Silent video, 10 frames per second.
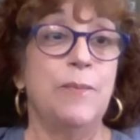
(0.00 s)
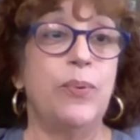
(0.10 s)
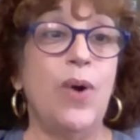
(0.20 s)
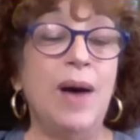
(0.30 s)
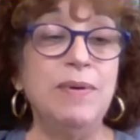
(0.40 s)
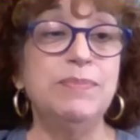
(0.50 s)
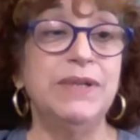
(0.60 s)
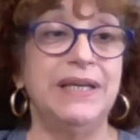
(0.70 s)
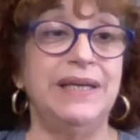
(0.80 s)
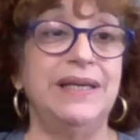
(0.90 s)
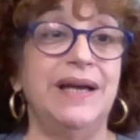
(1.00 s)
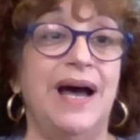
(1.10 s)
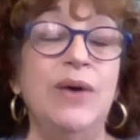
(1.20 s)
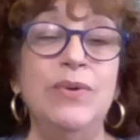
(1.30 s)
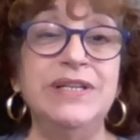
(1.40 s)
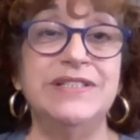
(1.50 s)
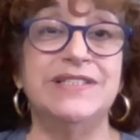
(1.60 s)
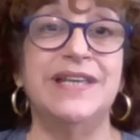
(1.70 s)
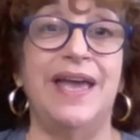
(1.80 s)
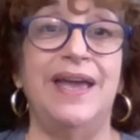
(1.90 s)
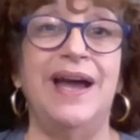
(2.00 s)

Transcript: Probably, I want to say